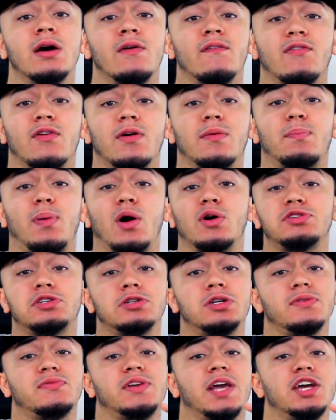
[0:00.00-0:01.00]
For a post
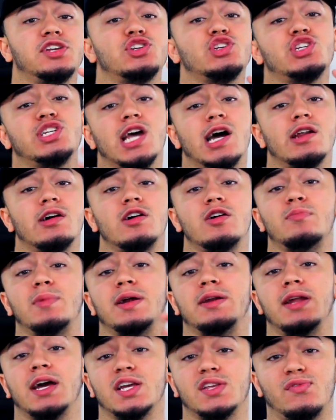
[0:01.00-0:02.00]
notification shout out in my
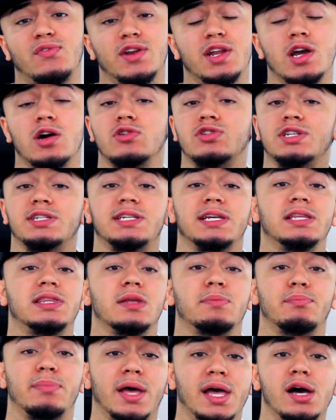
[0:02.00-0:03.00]
next video, just hit
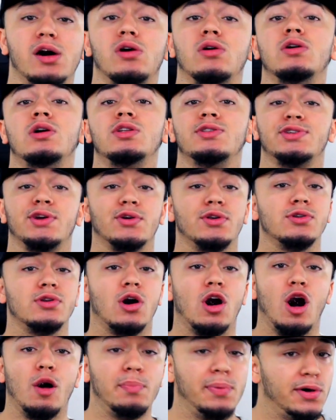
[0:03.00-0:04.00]
the bell, turn on
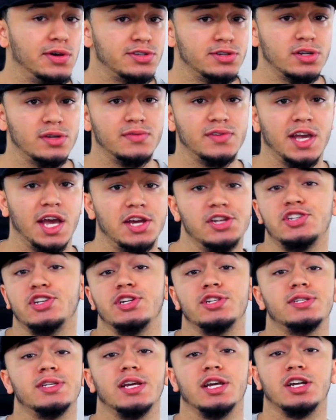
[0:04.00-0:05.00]
all post
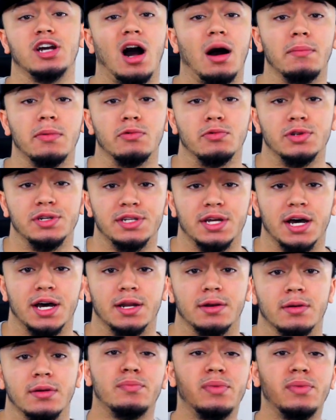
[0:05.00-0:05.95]
notifications, and comment when done.